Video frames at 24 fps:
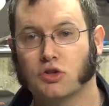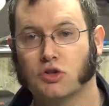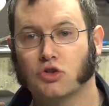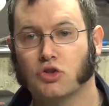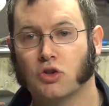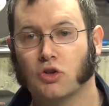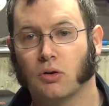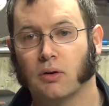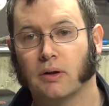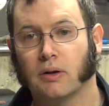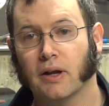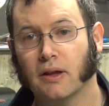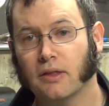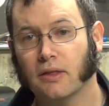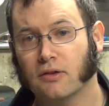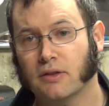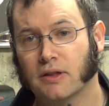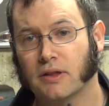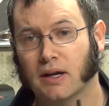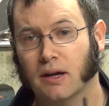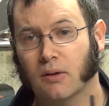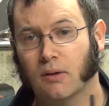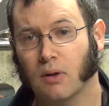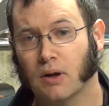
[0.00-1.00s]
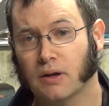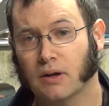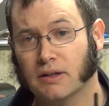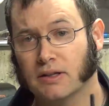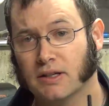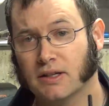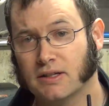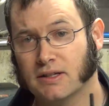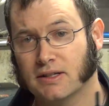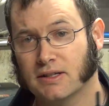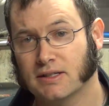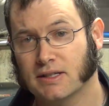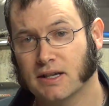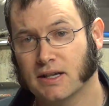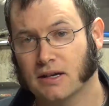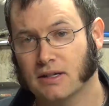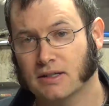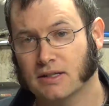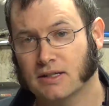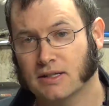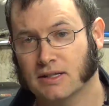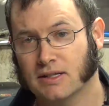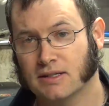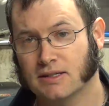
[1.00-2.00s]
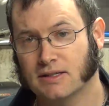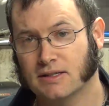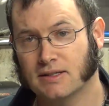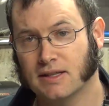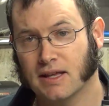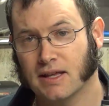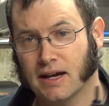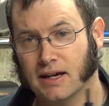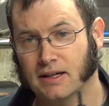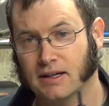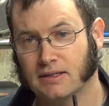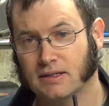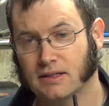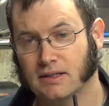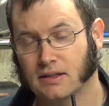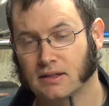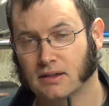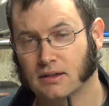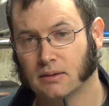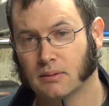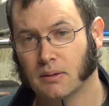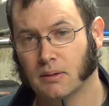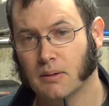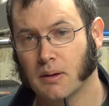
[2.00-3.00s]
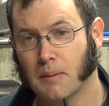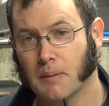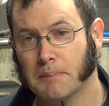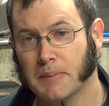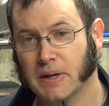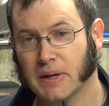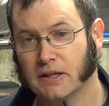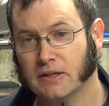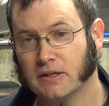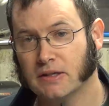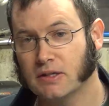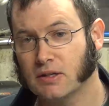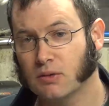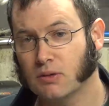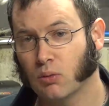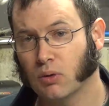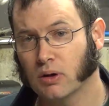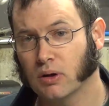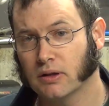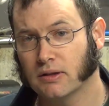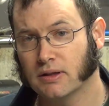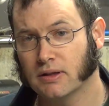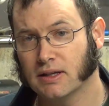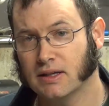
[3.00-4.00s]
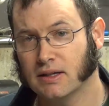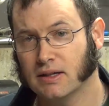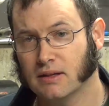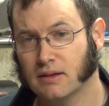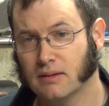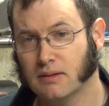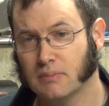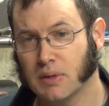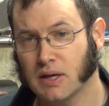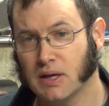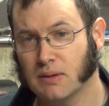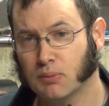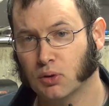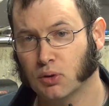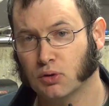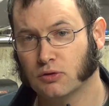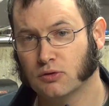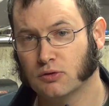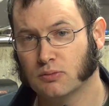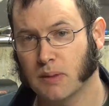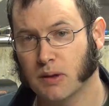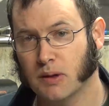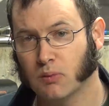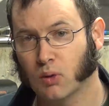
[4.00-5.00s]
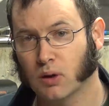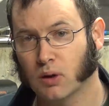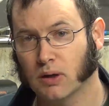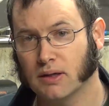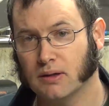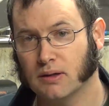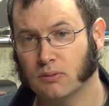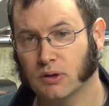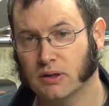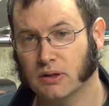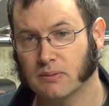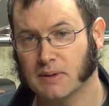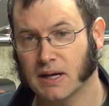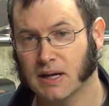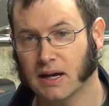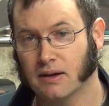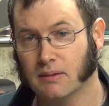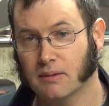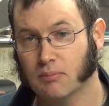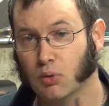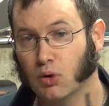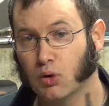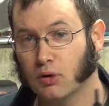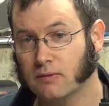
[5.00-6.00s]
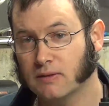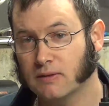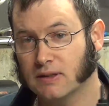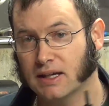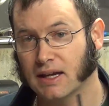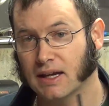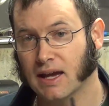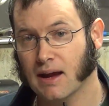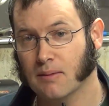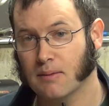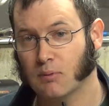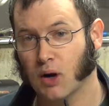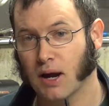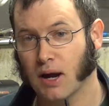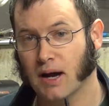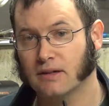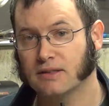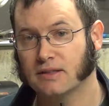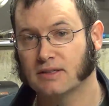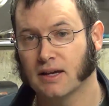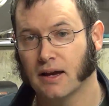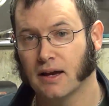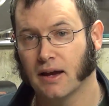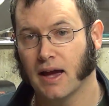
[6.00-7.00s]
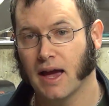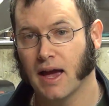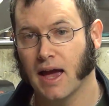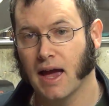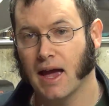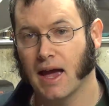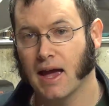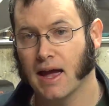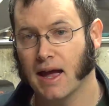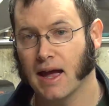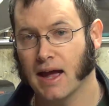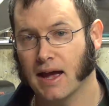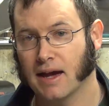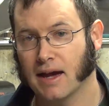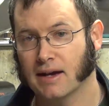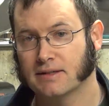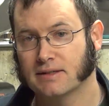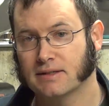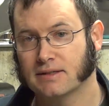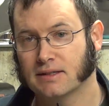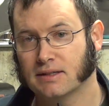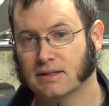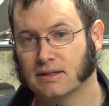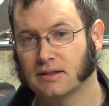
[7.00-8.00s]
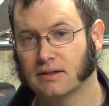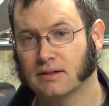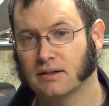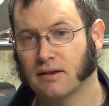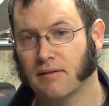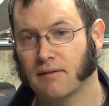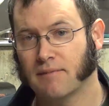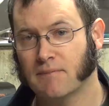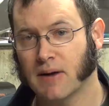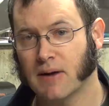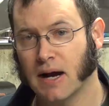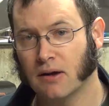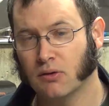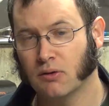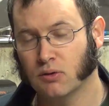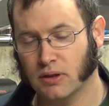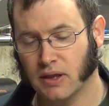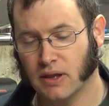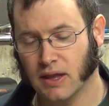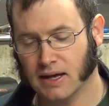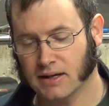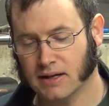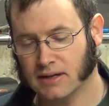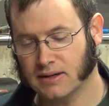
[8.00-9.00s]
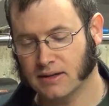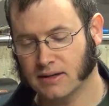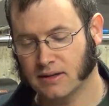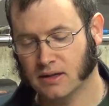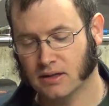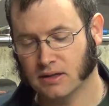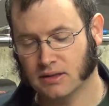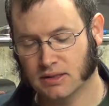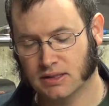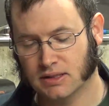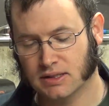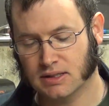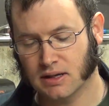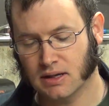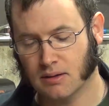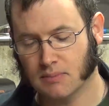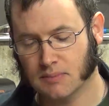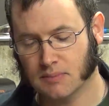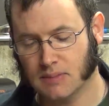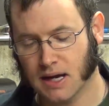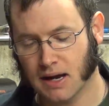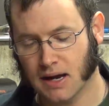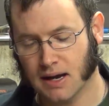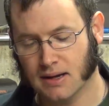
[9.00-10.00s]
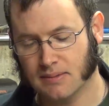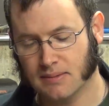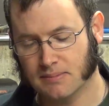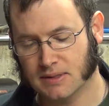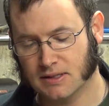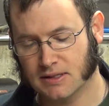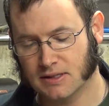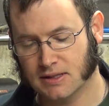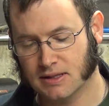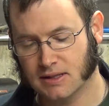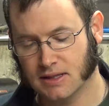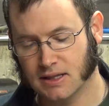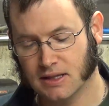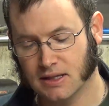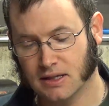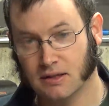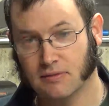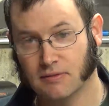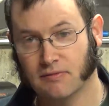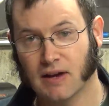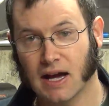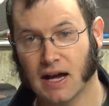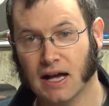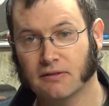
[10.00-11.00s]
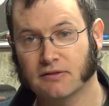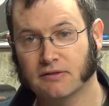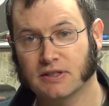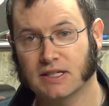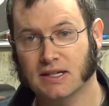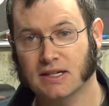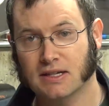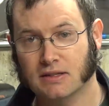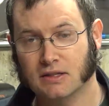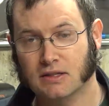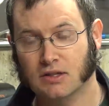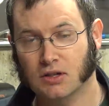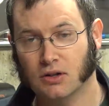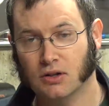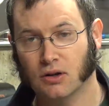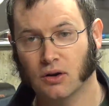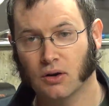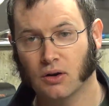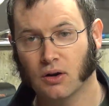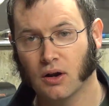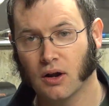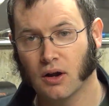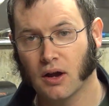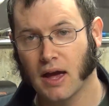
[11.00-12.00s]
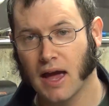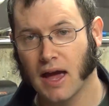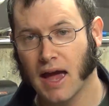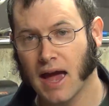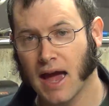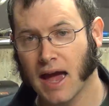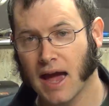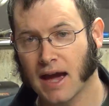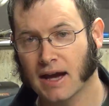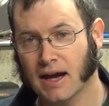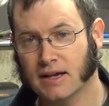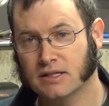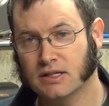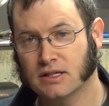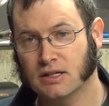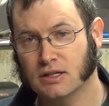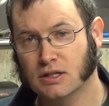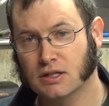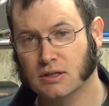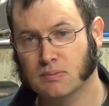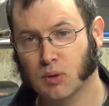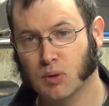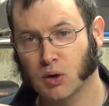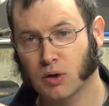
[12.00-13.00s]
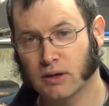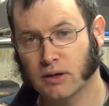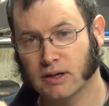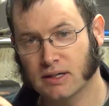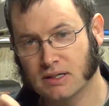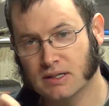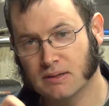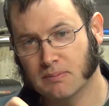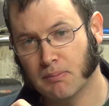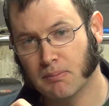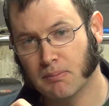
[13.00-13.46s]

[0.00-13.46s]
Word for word: So another thing I wanted to discuss is that uh, Mitch, one of the uh, people who's been working with me on improving the camera axe, has uh, found that uh, sometimes the valve sensor has spurious